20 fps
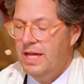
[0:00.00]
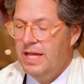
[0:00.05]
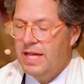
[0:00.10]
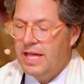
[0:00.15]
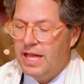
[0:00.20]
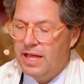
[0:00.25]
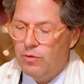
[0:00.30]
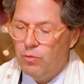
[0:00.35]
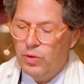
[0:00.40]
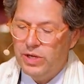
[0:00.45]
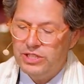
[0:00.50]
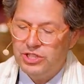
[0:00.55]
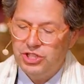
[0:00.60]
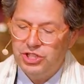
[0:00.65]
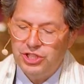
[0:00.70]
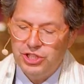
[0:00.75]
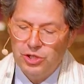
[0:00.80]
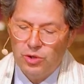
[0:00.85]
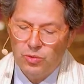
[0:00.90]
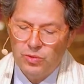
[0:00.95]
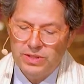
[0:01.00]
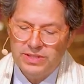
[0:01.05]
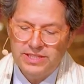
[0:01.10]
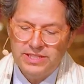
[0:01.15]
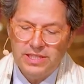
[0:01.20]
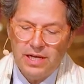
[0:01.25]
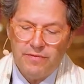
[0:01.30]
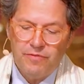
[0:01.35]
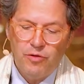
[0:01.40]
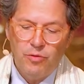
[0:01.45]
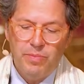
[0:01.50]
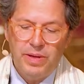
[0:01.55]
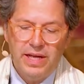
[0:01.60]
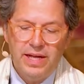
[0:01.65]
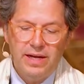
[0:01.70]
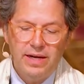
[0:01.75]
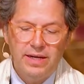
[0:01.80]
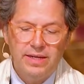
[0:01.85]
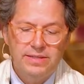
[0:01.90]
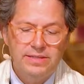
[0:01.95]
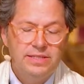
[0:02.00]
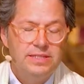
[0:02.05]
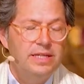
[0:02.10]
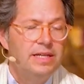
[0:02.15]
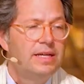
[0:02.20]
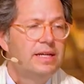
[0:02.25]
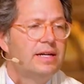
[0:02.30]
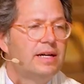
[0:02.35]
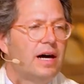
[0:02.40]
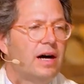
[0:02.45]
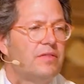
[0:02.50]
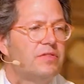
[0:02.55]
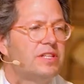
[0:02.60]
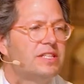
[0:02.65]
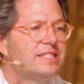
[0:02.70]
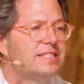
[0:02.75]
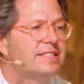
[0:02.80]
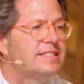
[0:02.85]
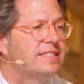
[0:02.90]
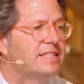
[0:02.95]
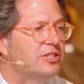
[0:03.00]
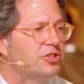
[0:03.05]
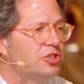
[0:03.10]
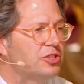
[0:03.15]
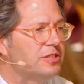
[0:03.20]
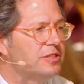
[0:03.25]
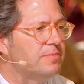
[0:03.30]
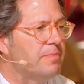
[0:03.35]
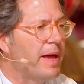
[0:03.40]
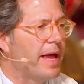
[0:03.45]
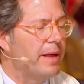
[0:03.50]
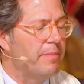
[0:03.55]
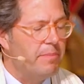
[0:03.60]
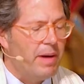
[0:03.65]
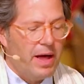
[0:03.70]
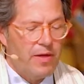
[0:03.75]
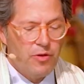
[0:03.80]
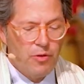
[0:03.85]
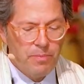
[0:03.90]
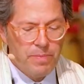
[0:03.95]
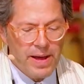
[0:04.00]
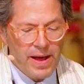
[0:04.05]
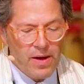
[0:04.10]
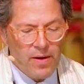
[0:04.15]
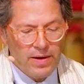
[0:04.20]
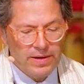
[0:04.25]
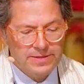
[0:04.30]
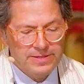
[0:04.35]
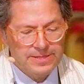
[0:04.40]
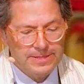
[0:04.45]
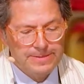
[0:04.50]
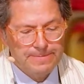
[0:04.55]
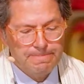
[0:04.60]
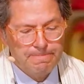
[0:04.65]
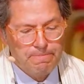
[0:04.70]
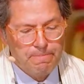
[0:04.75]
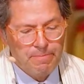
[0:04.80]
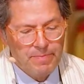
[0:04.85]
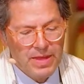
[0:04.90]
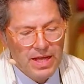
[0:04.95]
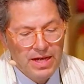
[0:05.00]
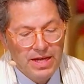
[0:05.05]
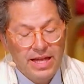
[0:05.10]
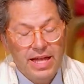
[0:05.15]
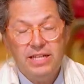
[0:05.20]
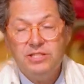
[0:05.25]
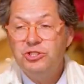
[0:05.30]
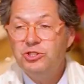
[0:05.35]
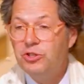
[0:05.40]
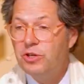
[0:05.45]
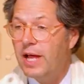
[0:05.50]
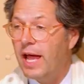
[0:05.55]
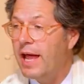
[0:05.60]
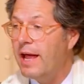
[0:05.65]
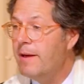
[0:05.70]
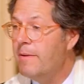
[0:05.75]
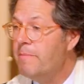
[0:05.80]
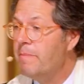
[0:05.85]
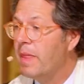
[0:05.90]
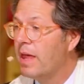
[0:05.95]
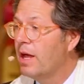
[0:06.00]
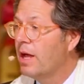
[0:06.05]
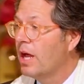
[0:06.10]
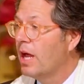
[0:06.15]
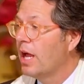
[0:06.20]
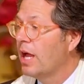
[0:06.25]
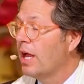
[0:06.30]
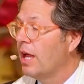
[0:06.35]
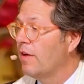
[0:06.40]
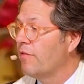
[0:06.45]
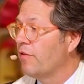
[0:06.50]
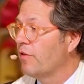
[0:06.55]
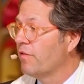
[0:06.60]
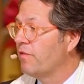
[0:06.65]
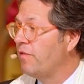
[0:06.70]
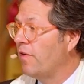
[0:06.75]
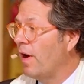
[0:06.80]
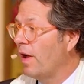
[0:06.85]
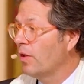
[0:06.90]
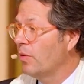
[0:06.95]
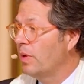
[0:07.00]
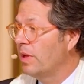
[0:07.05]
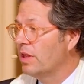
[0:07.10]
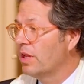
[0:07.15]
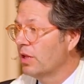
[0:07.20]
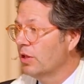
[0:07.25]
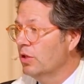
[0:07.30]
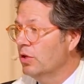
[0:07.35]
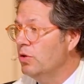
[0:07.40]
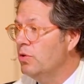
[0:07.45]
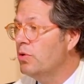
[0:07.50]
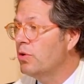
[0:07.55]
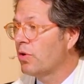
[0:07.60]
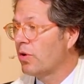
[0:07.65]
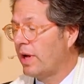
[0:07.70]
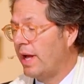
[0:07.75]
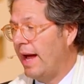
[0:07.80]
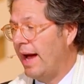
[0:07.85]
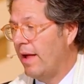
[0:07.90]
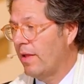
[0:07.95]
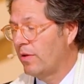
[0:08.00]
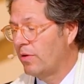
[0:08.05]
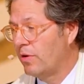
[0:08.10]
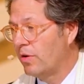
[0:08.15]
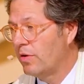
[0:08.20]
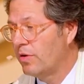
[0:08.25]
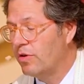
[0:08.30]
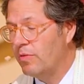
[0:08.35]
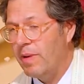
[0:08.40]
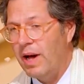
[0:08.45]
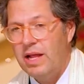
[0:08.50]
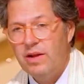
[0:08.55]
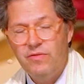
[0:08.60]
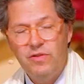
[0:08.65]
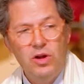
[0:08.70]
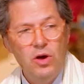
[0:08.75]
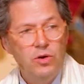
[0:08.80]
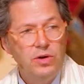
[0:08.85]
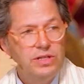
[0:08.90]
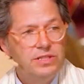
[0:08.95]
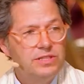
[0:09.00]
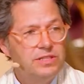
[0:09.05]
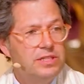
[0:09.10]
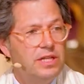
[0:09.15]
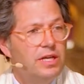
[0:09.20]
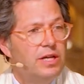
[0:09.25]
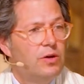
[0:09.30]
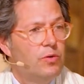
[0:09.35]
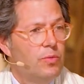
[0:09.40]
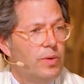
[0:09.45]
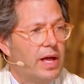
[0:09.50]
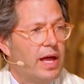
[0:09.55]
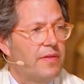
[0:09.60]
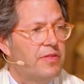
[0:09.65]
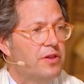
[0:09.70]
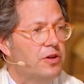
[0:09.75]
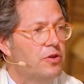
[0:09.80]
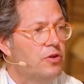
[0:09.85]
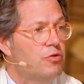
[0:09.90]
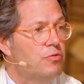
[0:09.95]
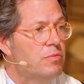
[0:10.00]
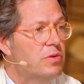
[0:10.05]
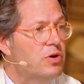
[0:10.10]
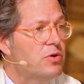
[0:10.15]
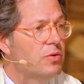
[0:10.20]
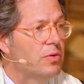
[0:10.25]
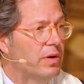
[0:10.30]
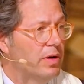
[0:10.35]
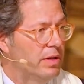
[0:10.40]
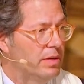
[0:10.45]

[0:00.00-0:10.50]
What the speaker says: in which children suffer because of the decisions made by their parents. Yesterday, if you're following the lunar calendar, you might have noticed we got the new moon.